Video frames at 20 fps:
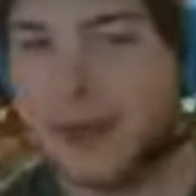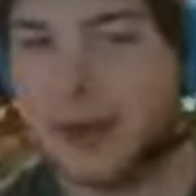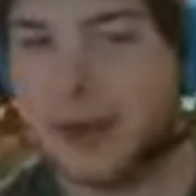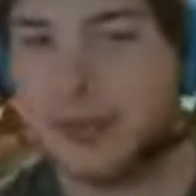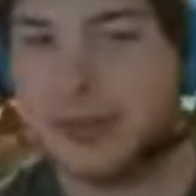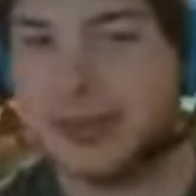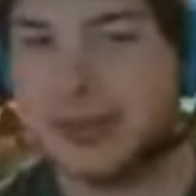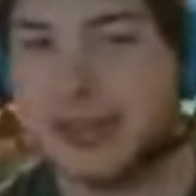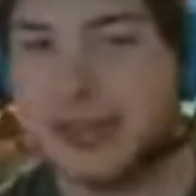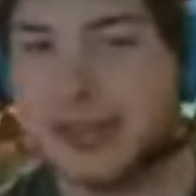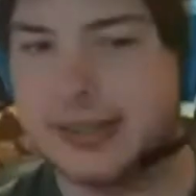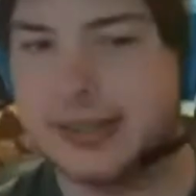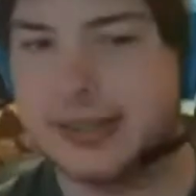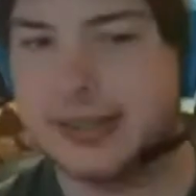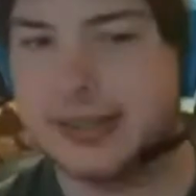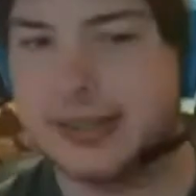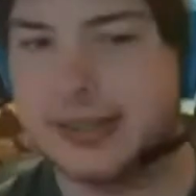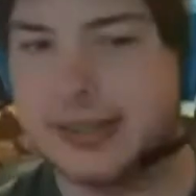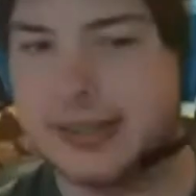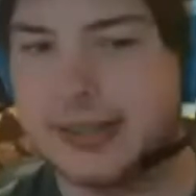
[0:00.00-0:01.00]
expect an
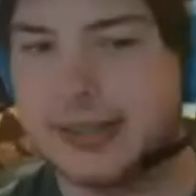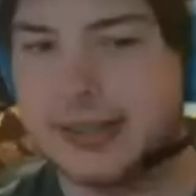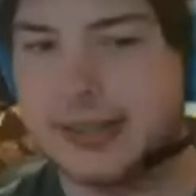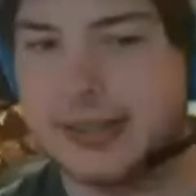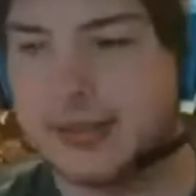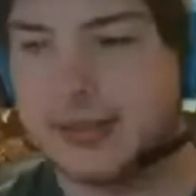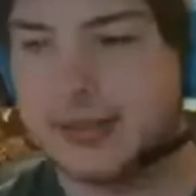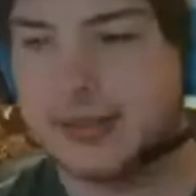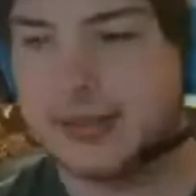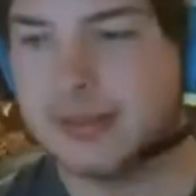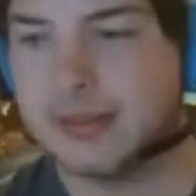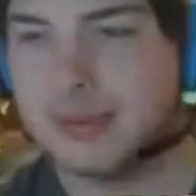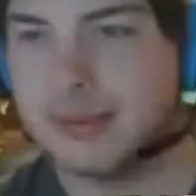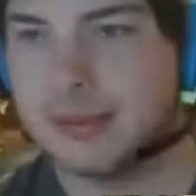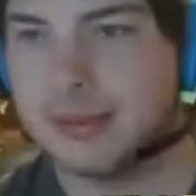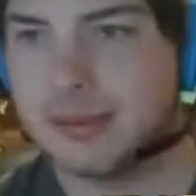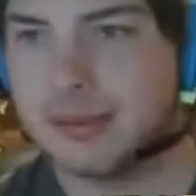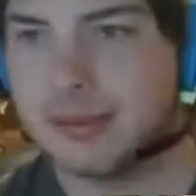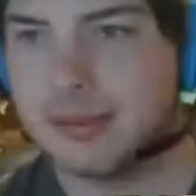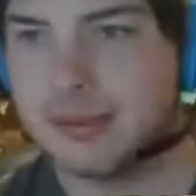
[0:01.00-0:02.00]
apology. I
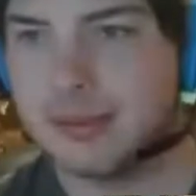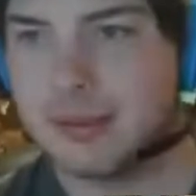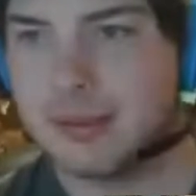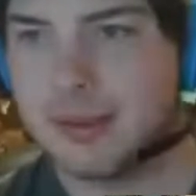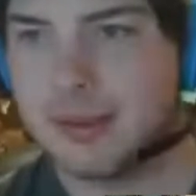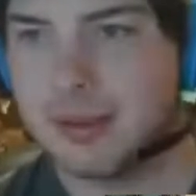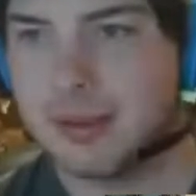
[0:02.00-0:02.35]
don't think.